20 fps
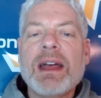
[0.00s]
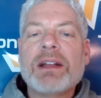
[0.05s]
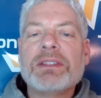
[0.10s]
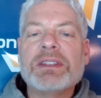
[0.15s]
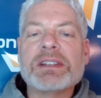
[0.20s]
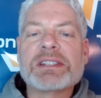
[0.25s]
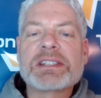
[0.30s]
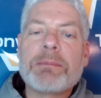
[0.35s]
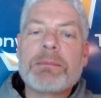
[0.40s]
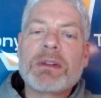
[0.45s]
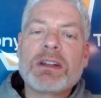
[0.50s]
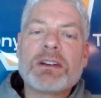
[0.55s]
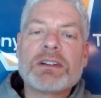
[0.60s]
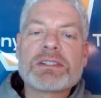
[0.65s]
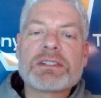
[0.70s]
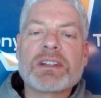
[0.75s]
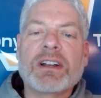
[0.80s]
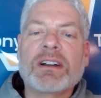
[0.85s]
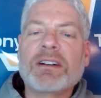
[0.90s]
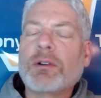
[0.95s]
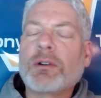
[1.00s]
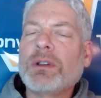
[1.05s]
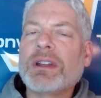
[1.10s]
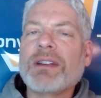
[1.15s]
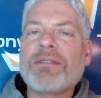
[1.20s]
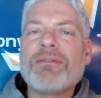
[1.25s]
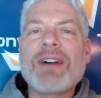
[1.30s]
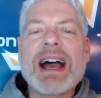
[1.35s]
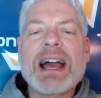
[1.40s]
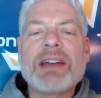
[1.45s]
The Seminoles are
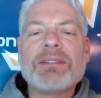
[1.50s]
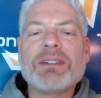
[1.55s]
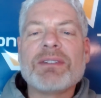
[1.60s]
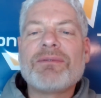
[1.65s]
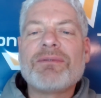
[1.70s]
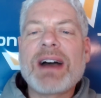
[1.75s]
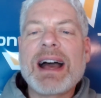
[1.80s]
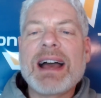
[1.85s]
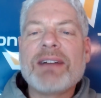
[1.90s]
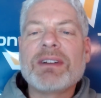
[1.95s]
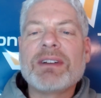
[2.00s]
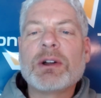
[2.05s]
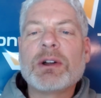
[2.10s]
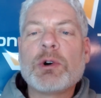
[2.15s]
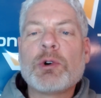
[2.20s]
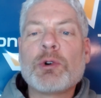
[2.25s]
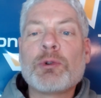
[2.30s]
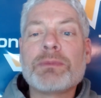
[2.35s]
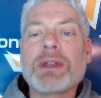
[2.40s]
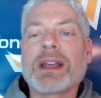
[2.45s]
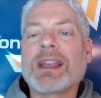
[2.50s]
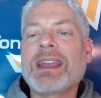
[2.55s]
only 5-5 at home. The